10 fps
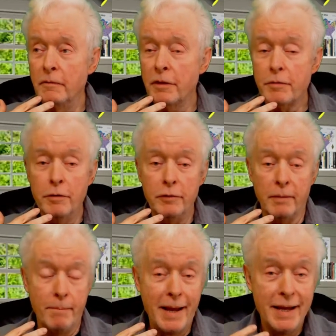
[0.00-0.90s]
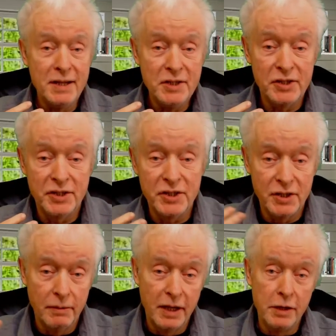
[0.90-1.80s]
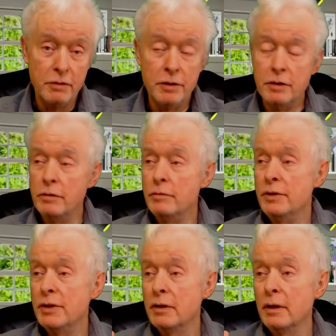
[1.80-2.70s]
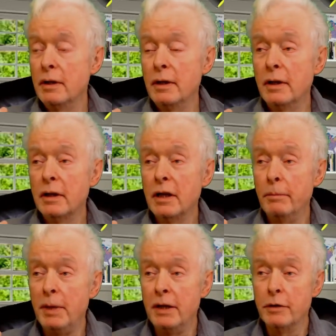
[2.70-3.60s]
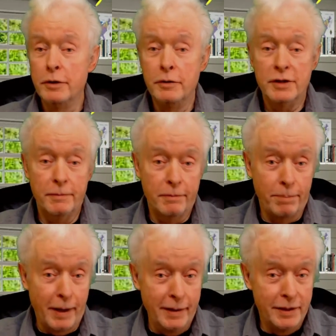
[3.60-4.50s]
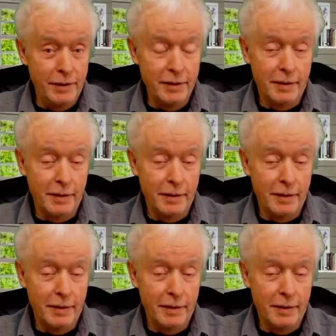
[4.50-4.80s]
through the masts that you use, can be introduced by